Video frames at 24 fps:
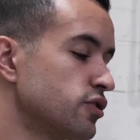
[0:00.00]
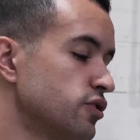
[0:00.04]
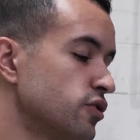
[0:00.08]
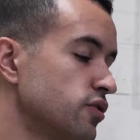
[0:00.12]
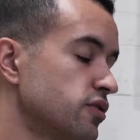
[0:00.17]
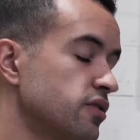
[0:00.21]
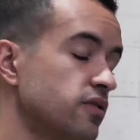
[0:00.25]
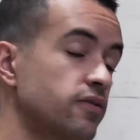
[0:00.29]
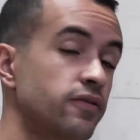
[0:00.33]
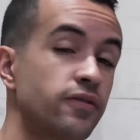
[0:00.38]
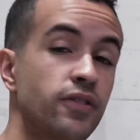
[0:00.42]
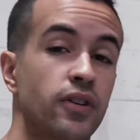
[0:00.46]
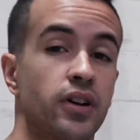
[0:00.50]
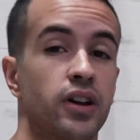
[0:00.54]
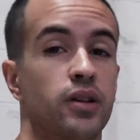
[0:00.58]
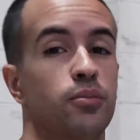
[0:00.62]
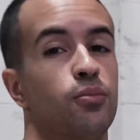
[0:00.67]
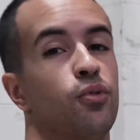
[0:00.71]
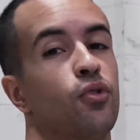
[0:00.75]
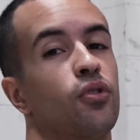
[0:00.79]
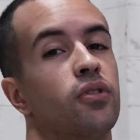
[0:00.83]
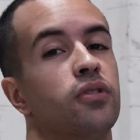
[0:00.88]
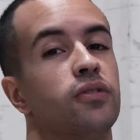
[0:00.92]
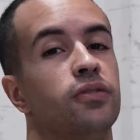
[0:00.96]
So it's a very
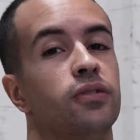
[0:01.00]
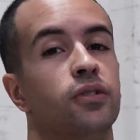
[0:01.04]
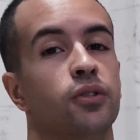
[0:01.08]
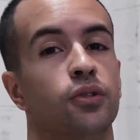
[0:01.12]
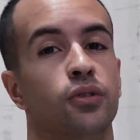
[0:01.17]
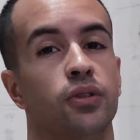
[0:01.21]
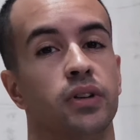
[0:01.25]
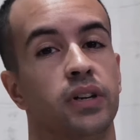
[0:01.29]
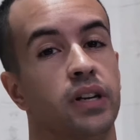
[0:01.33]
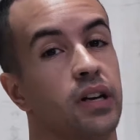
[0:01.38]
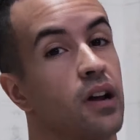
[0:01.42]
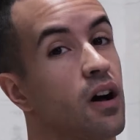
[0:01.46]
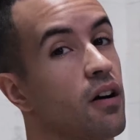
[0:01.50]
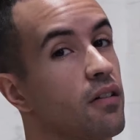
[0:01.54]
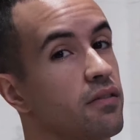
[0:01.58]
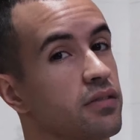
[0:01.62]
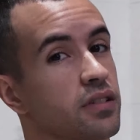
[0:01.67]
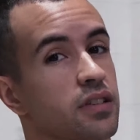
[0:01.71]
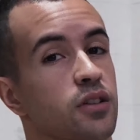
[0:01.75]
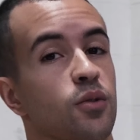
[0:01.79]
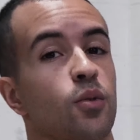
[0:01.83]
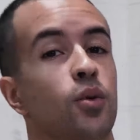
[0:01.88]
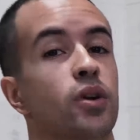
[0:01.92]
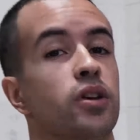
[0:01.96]
important fluid and
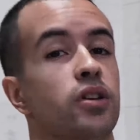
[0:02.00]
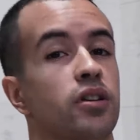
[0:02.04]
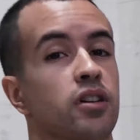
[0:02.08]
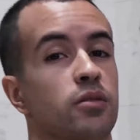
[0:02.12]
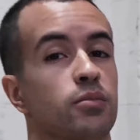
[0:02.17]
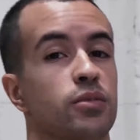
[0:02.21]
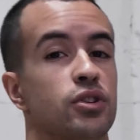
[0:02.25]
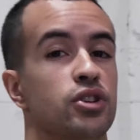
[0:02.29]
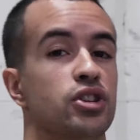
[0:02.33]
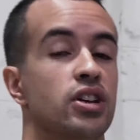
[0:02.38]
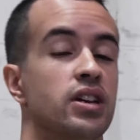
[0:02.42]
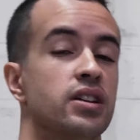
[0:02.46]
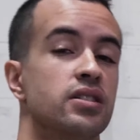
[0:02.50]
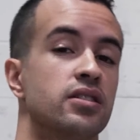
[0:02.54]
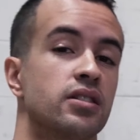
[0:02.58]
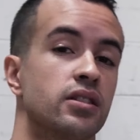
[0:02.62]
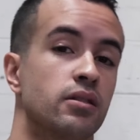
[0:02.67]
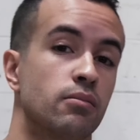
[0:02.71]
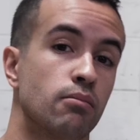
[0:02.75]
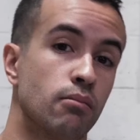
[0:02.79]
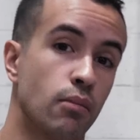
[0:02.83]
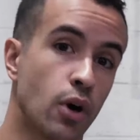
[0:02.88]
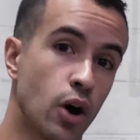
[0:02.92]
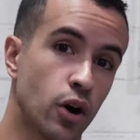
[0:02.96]
obviously what you're going to be changing
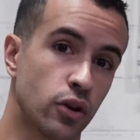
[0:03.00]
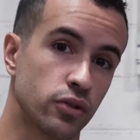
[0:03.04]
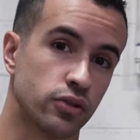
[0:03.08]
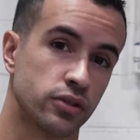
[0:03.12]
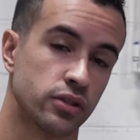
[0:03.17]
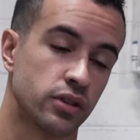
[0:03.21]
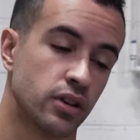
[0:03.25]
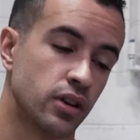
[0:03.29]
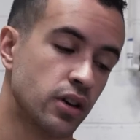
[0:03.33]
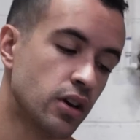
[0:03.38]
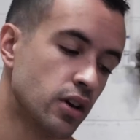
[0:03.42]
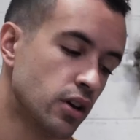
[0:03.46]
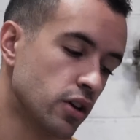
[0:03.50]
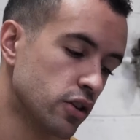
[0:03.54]
the most.